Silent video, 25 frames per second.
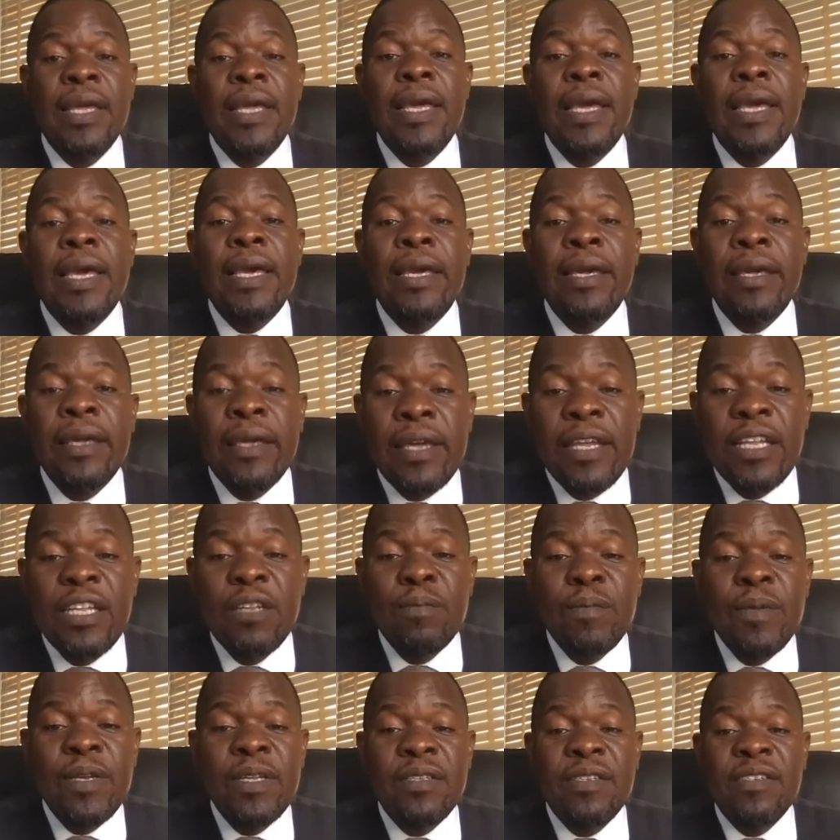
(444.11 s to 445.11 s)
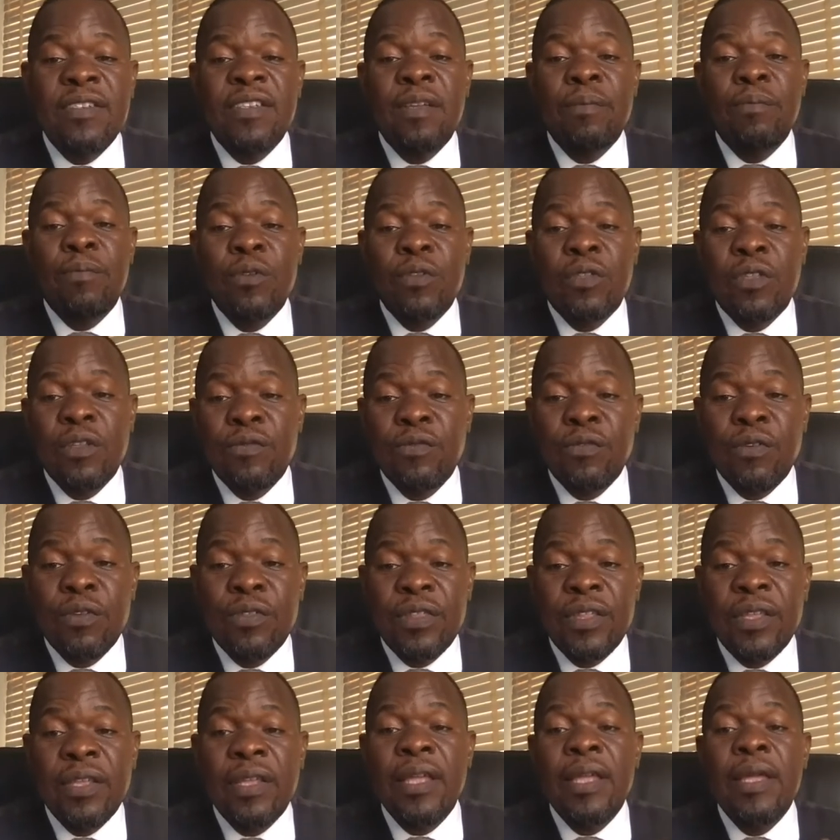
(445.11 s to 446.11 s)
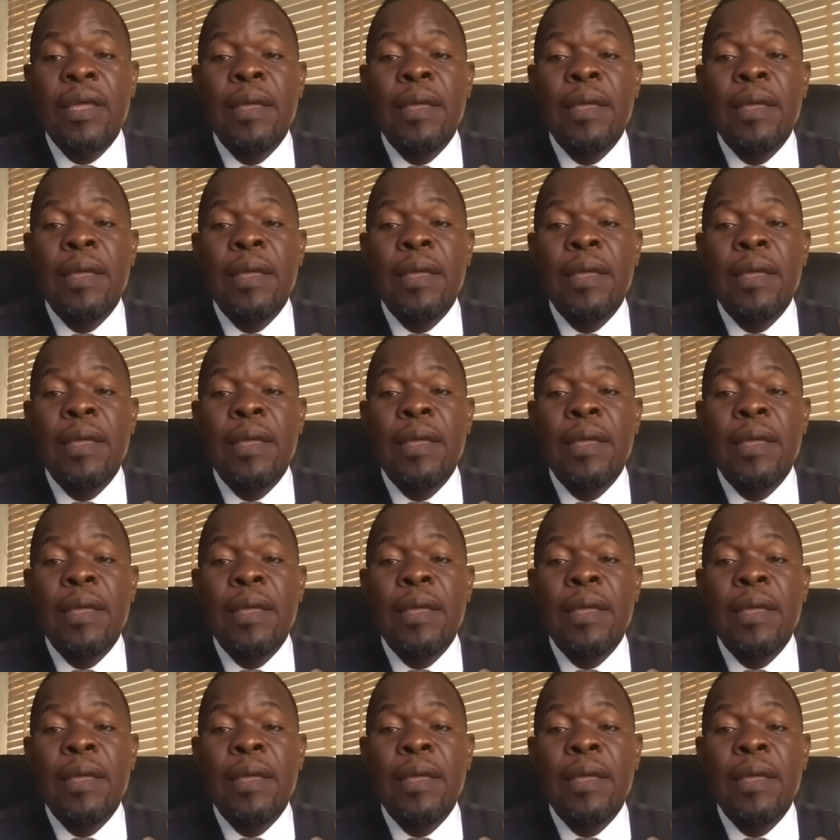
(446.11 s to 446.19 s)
Engagement is a beautiful thing.